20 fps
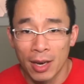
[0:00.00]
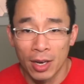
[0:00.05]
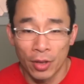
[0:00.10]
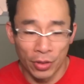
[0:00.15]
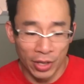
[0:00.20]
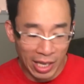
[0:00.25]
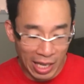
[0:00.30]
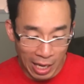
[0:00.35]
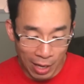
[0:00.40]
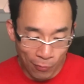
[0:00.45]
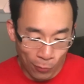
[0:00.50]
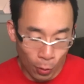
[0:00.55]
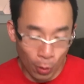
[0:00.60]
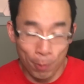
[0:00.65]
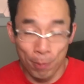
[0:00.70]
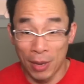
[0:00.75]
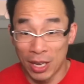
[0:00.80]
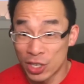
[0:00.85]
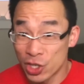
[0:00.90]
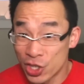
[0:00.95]
Now the Geek four
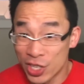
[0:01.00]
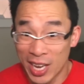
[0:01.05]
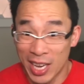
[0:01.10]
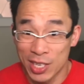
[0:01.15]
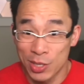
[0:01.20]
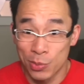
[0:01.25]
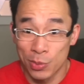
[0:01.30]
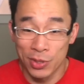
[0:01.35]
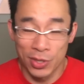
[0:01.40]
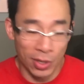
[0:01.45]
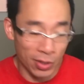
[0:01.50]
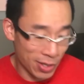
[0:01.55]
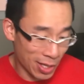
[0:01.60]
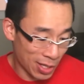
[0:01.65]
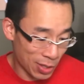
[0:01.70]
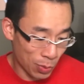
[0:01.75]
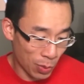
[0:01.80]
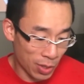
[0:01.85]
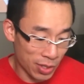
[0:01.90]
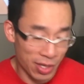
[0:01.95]
bench test results,
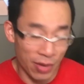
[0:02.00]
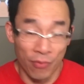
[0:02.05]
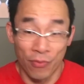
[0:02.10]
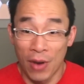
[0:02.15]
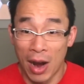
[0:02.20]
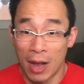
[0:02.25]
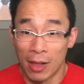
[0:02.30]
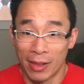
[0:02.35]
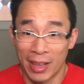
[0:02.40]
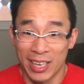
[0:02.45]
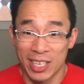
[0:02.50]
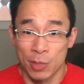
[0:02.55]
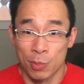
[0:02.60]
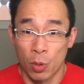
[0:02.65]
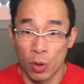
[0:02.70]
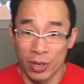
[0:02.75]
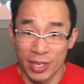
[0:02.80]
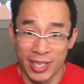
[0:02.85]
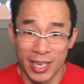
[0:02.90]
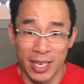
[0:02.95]
as well as the file
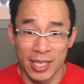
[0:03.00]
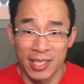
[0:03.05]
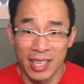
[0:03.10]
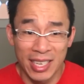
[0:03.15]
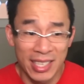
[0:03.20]
export test,